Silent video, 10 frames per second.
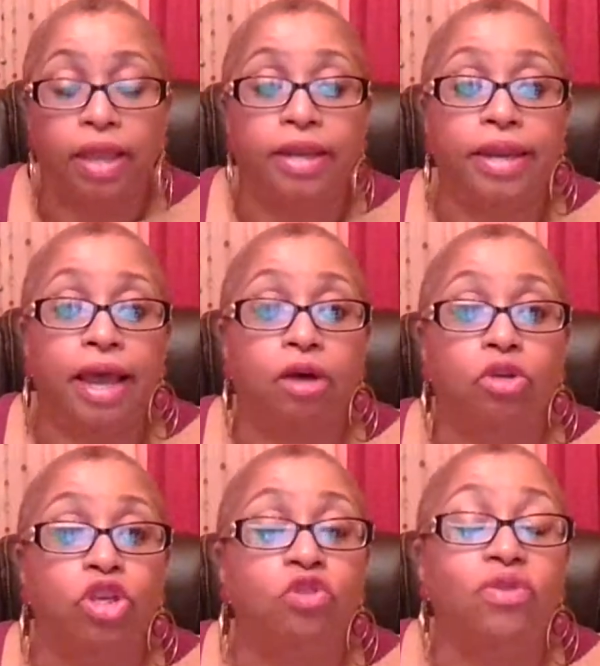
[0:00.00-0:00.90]
Now,
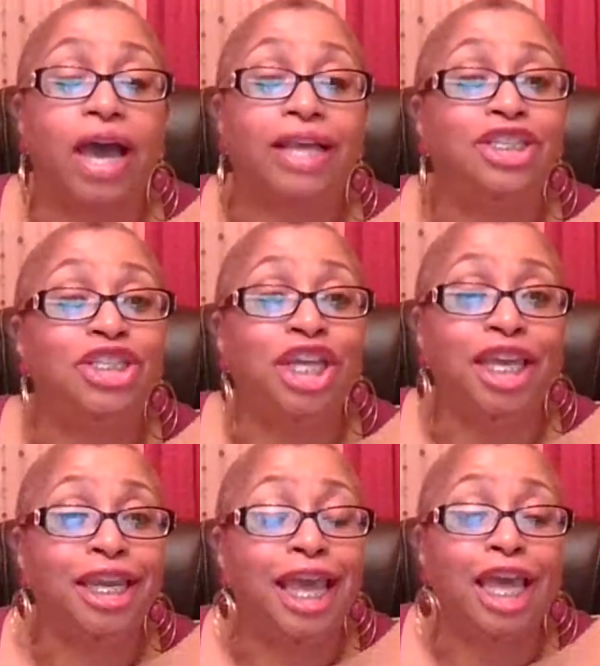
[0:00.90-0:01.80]
you've got
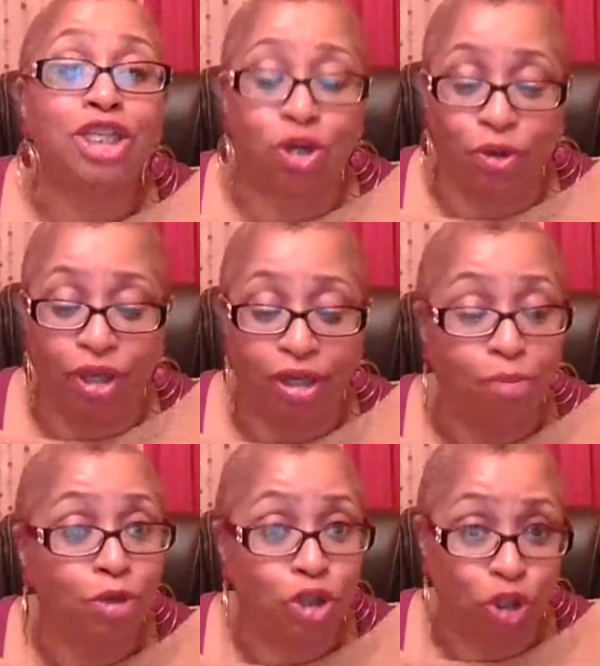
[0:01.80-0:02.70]
chicken and turkey,
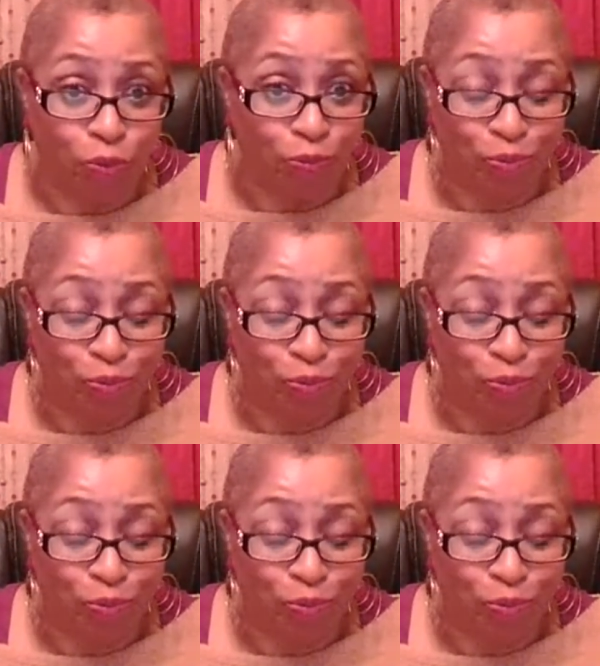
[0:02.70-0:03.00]
number two.